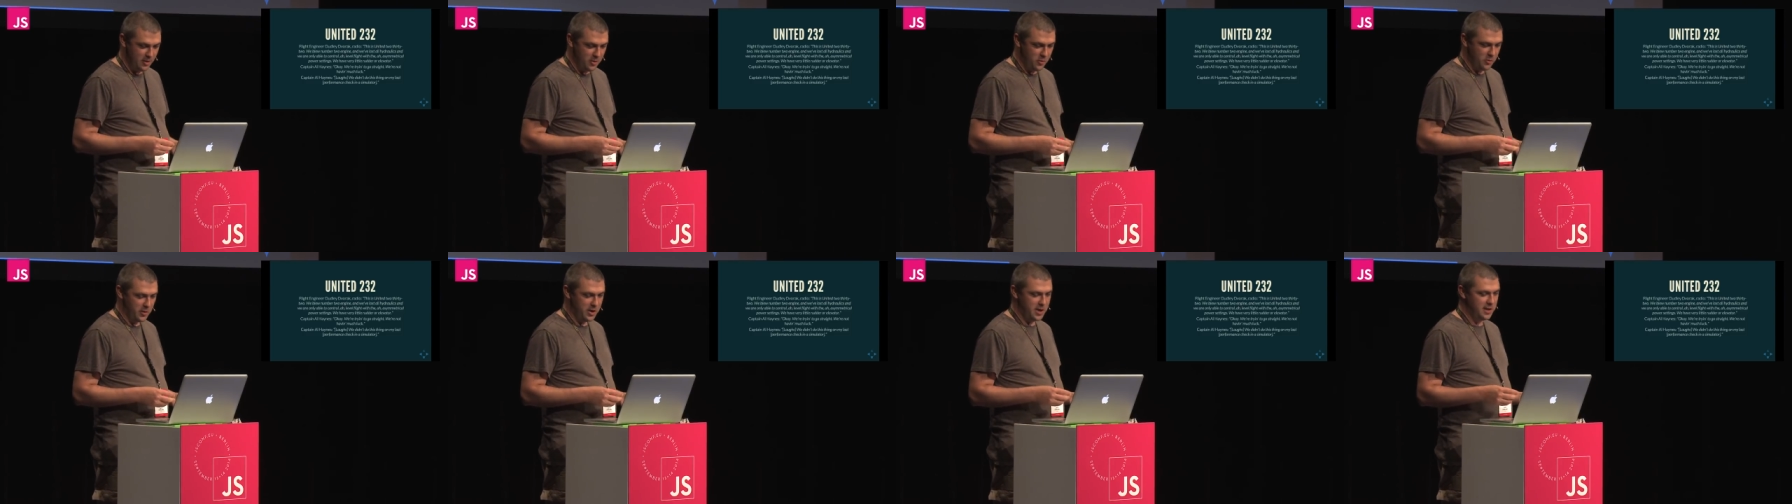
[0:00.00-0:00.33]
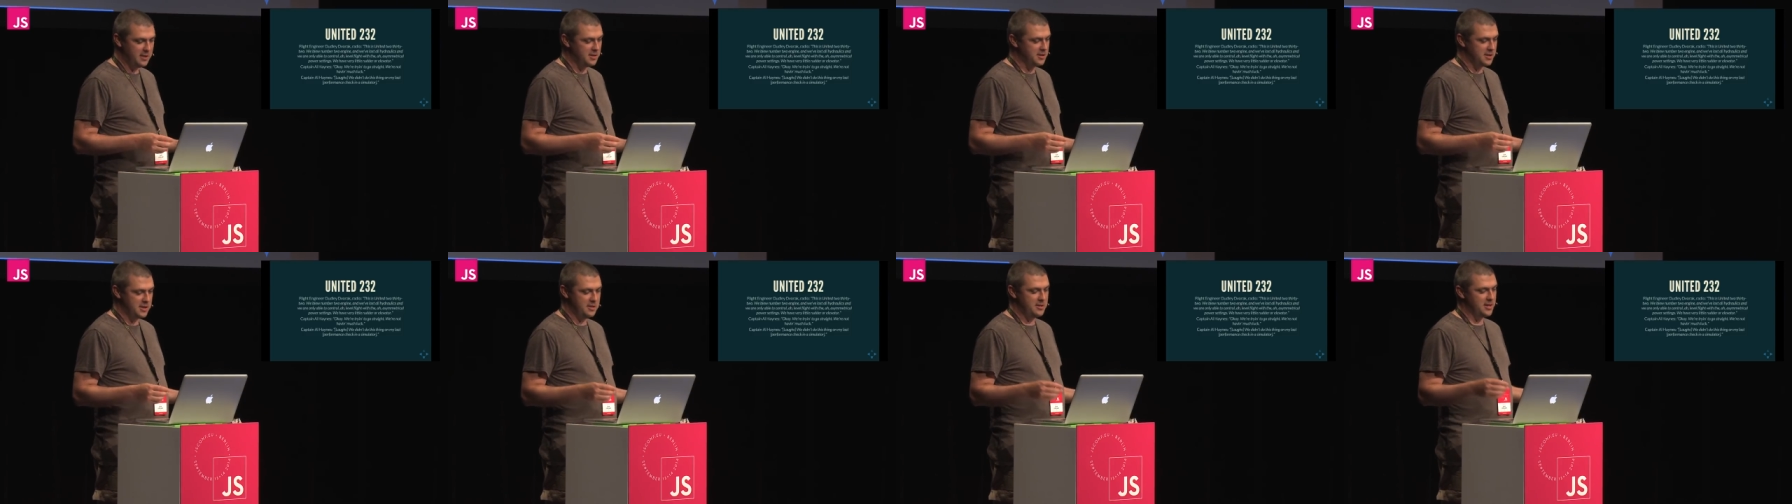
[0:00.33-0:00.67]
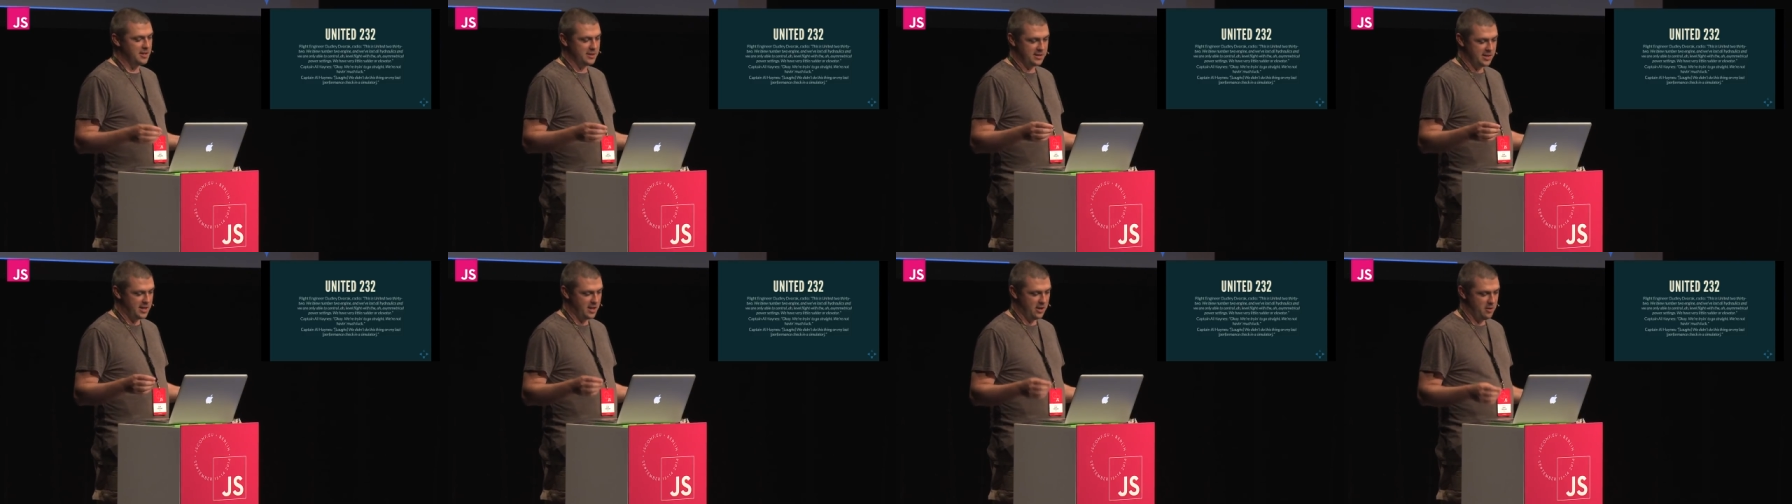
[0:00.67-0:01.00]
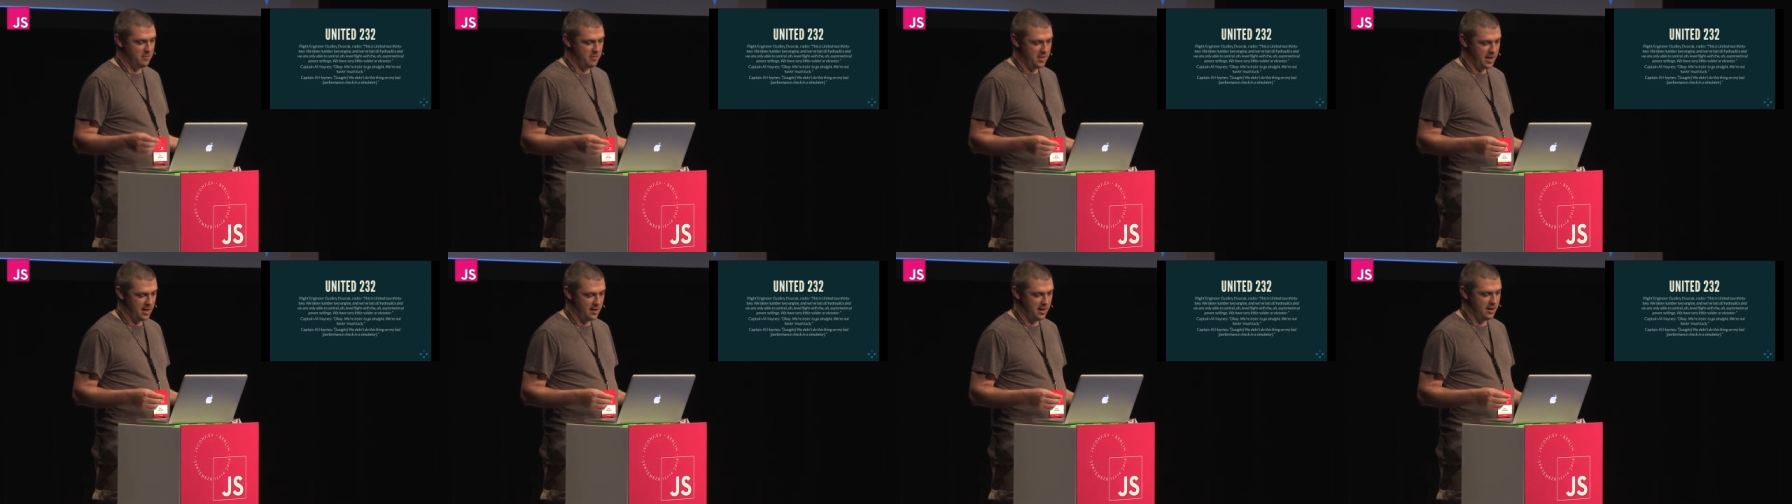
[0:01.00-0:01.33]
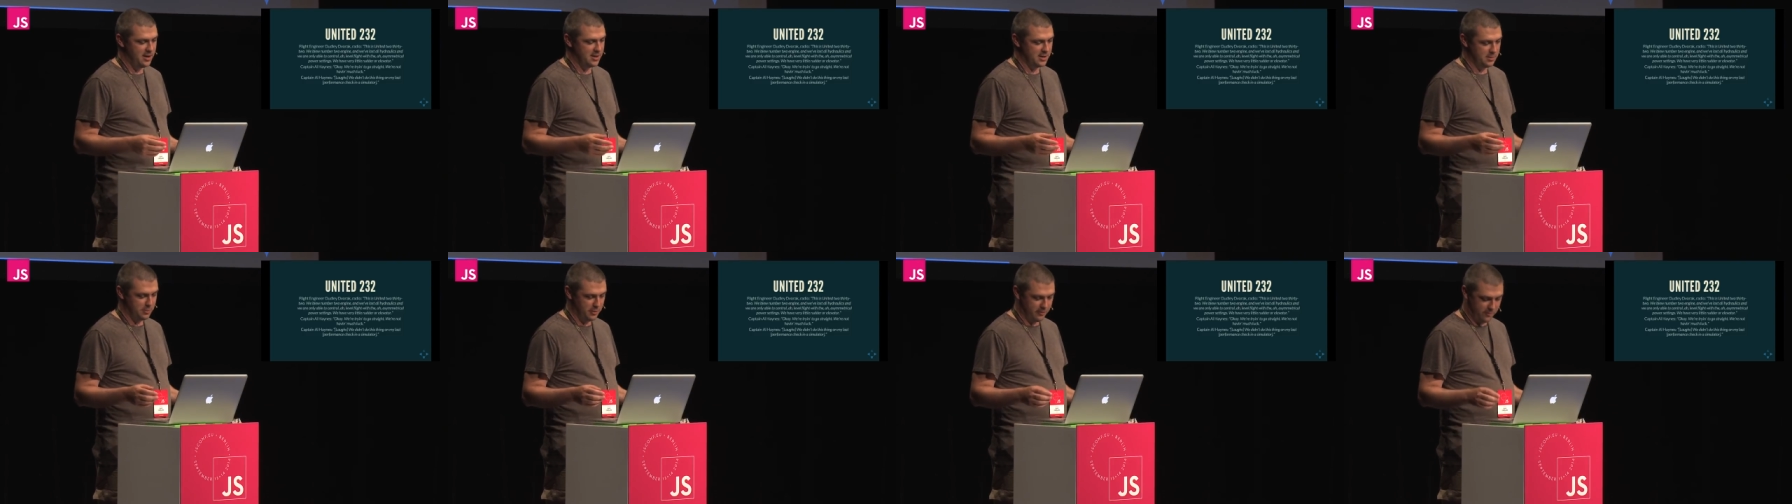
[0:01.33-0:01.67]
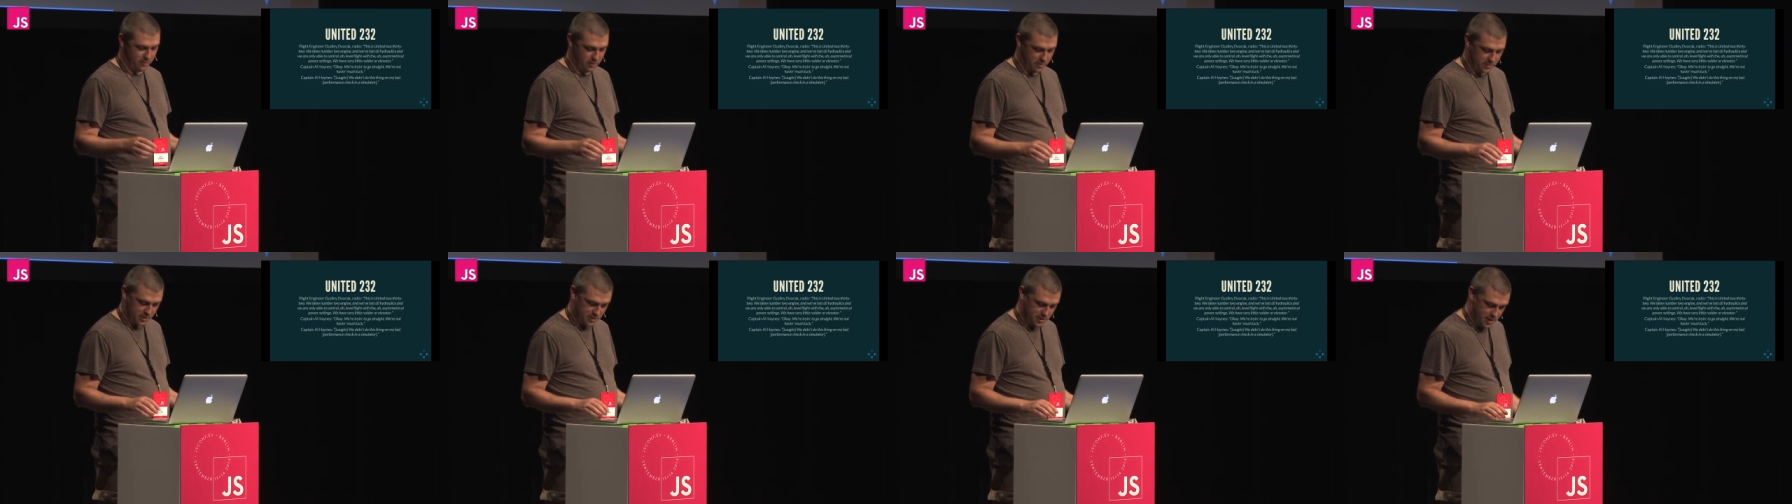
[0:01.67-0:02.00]
We didn't do this thing on my last
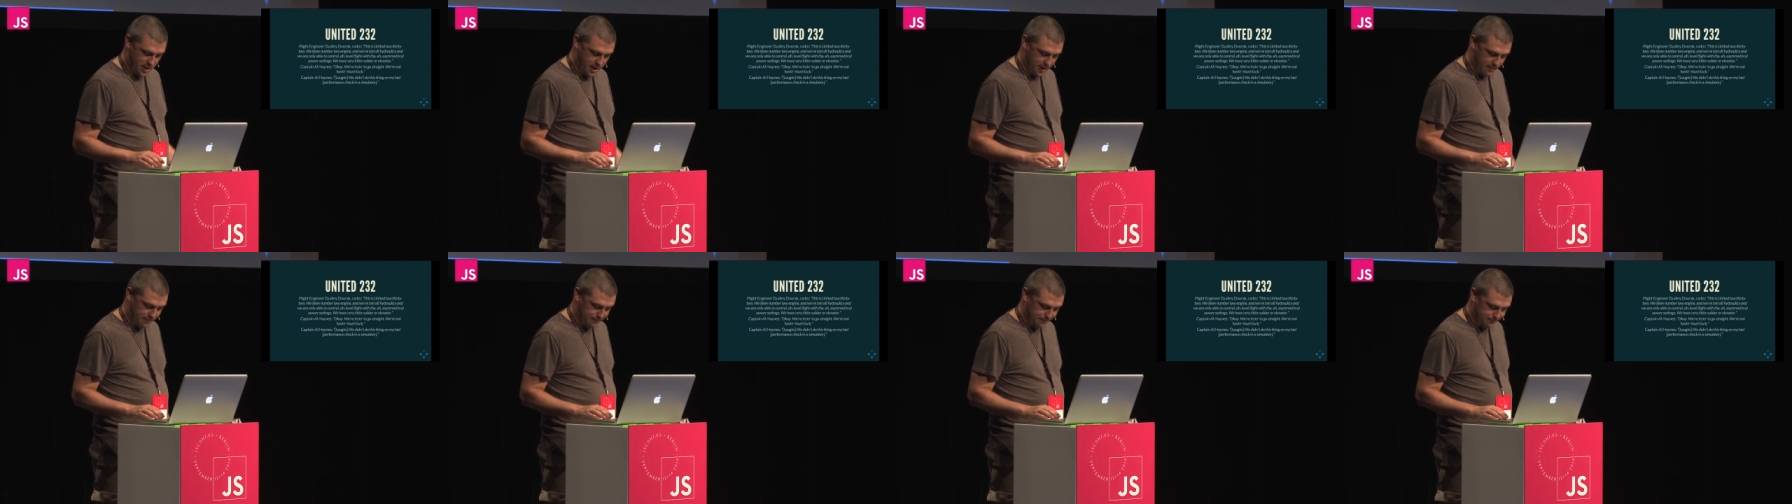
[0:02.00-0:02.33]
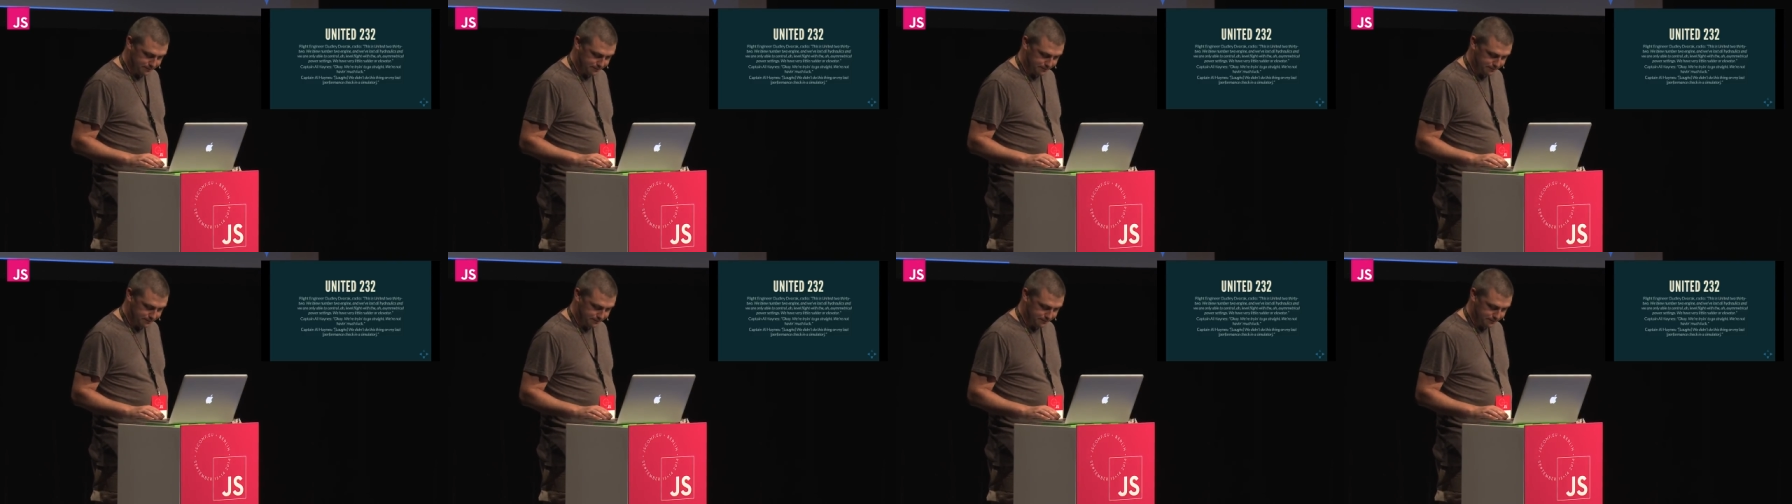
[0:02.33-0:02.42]
performance check.